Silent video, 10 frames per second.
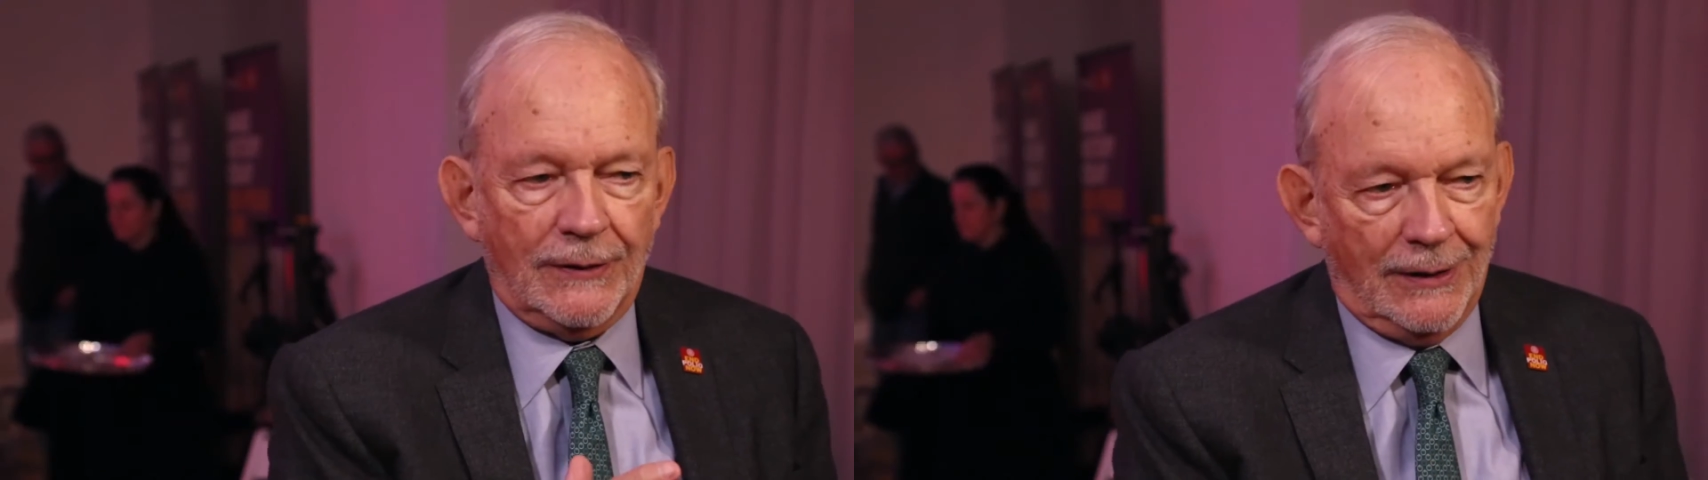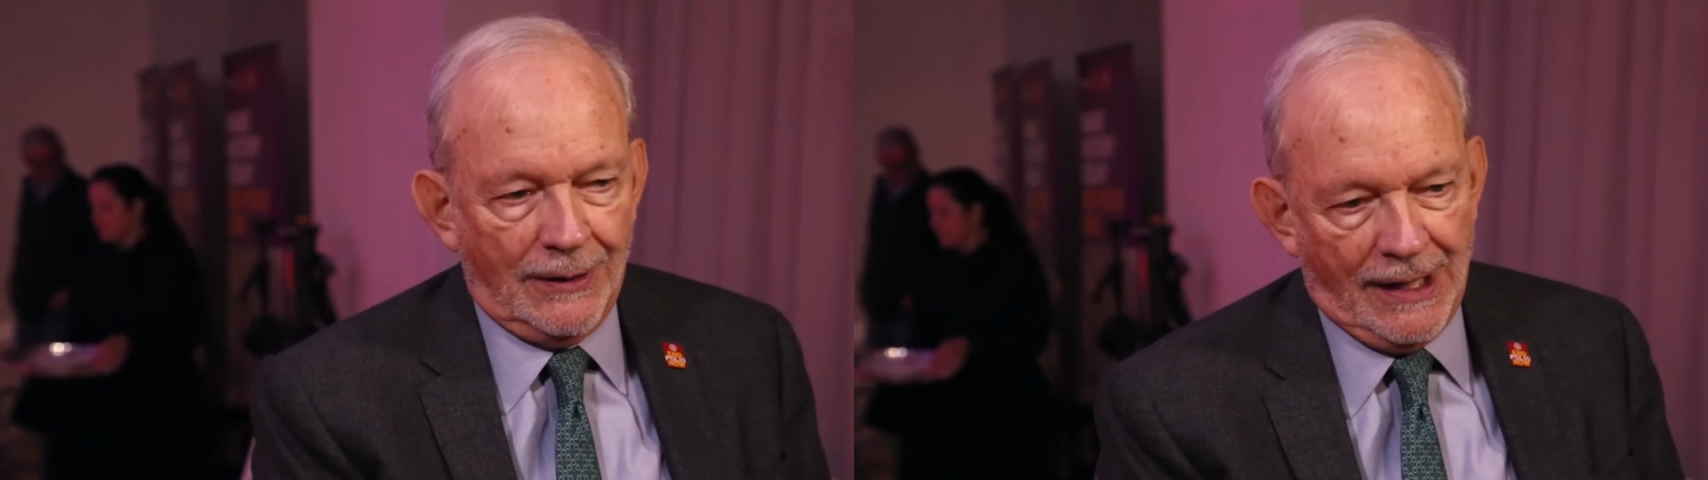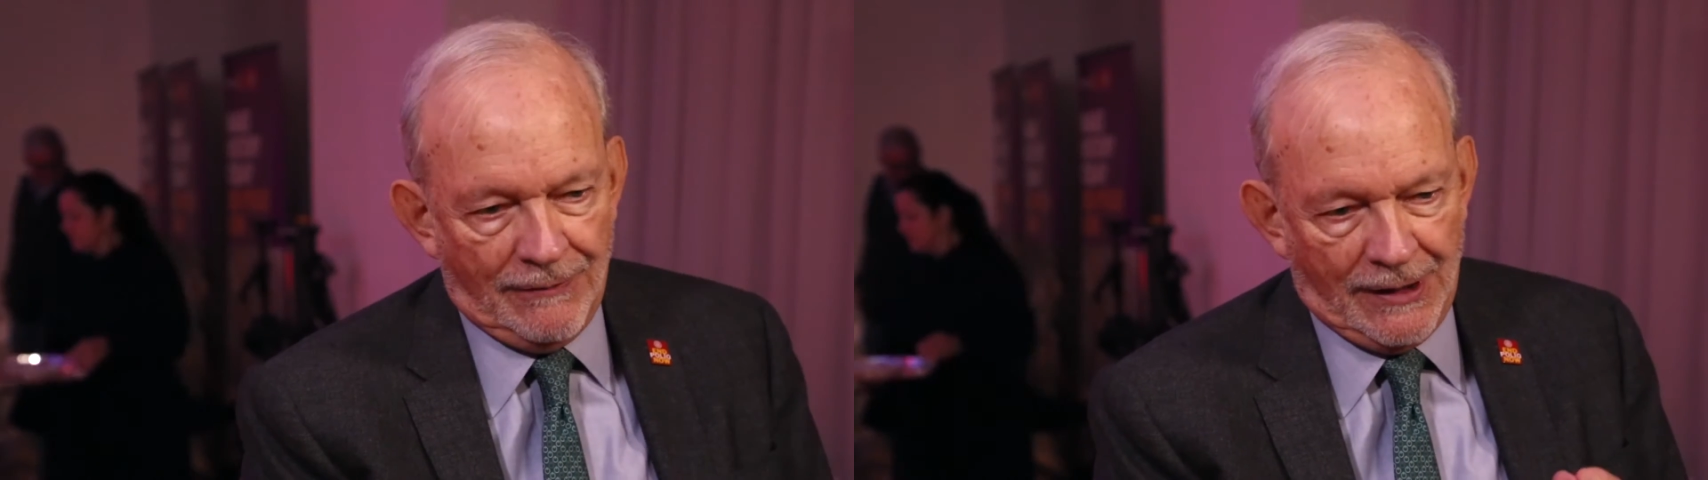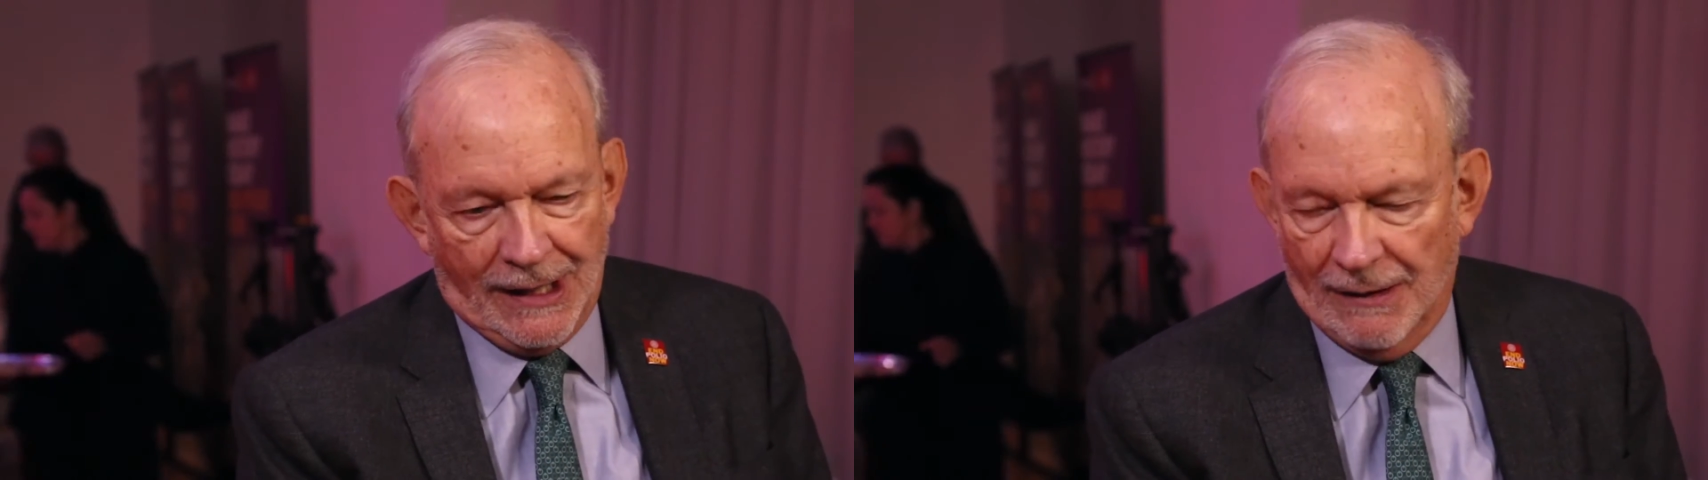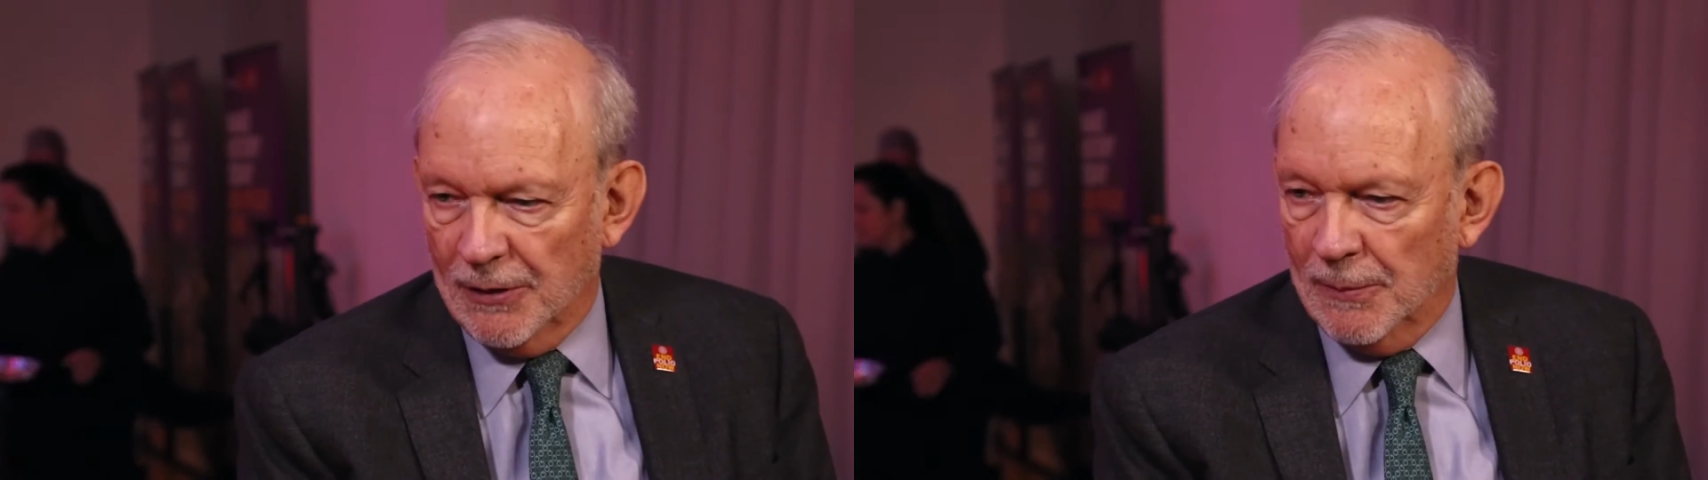and they're giving
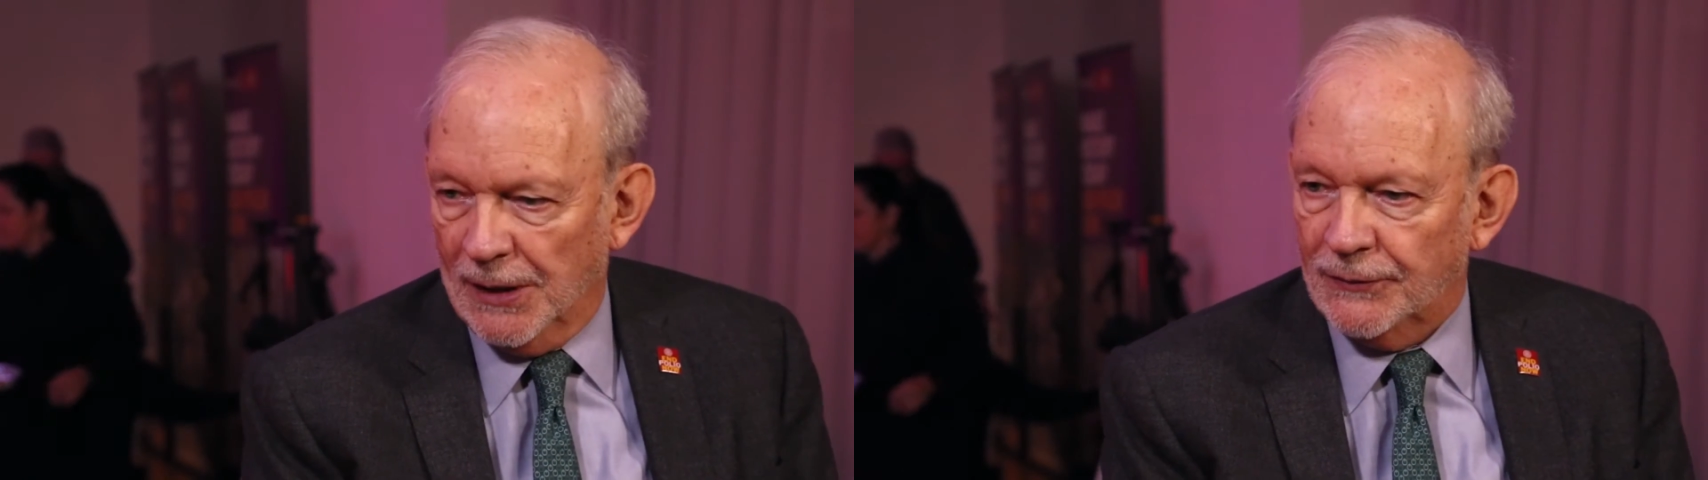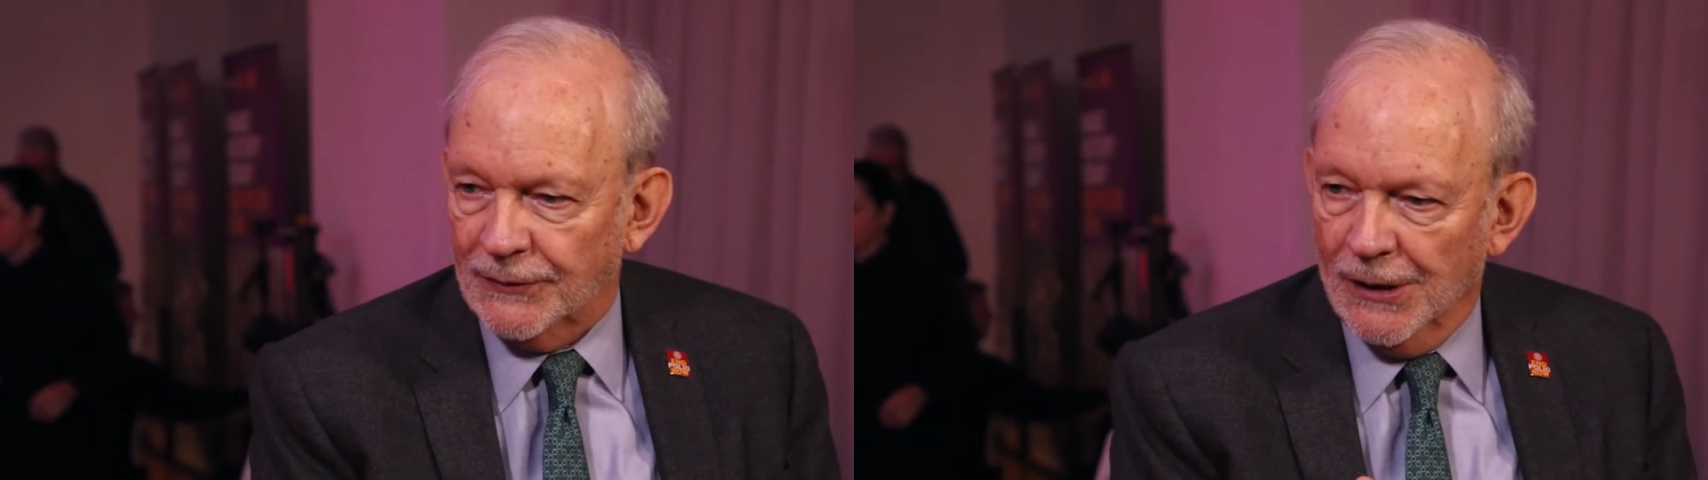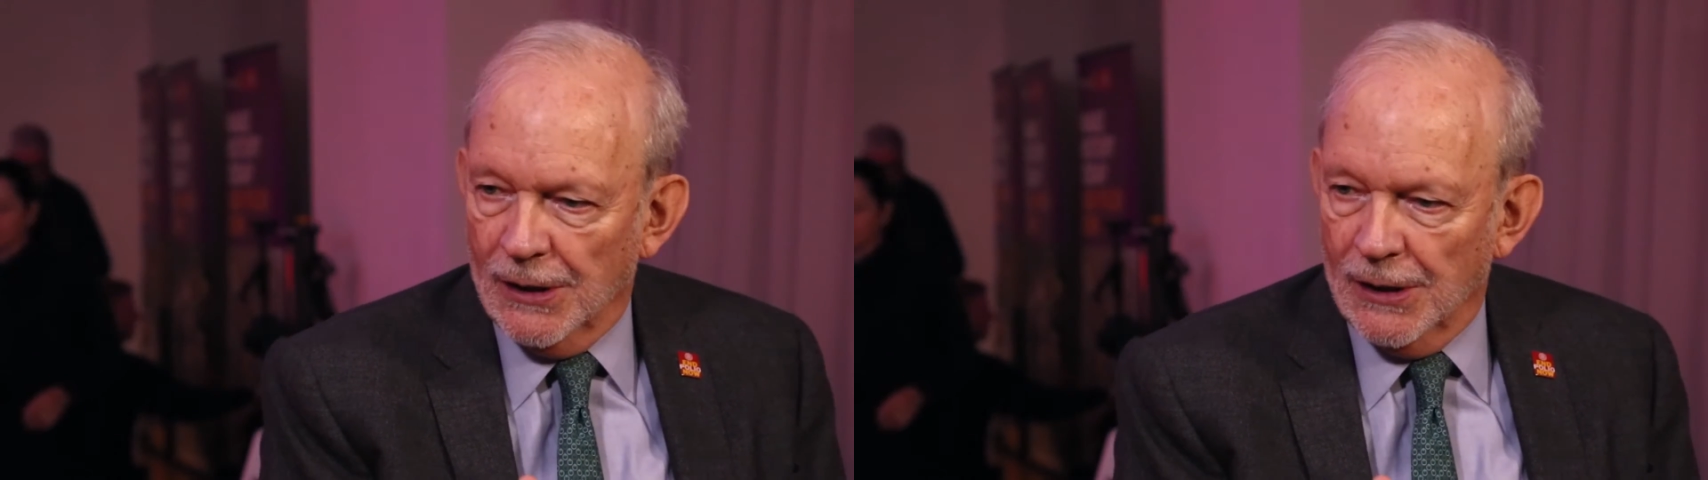governments